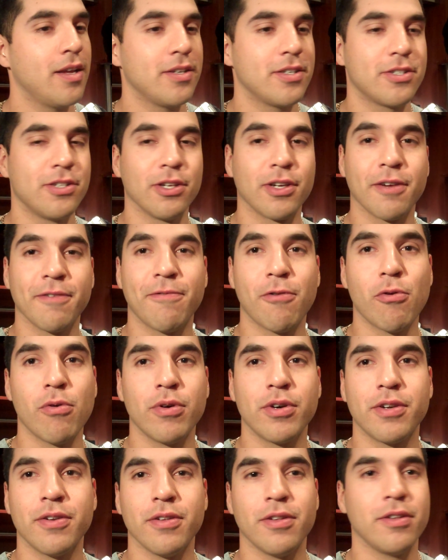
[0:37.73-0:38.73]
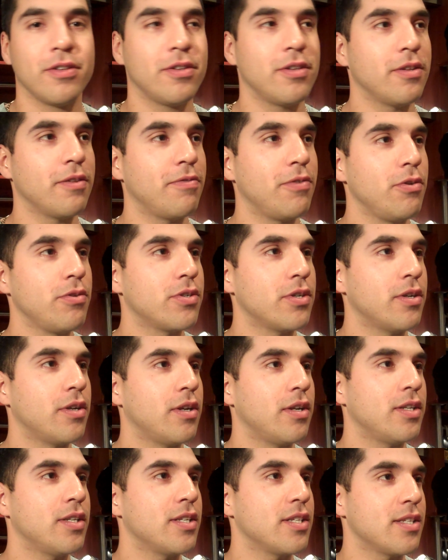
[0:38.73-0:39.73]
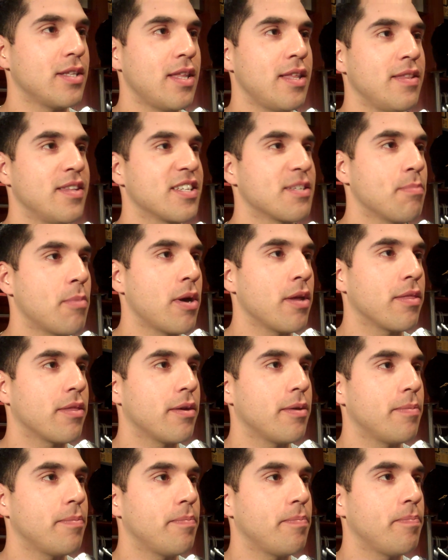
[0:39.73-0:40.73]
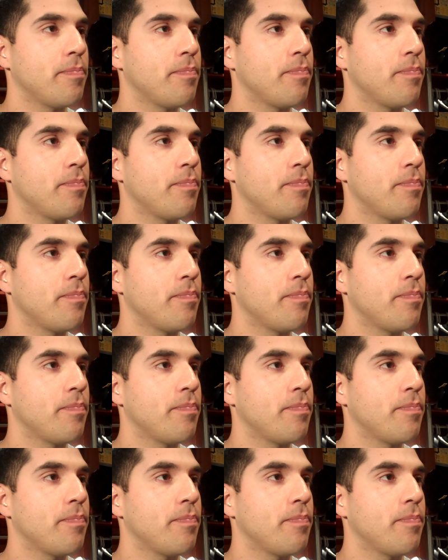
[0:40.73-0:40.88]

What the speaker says: just looking forward to the future in this month.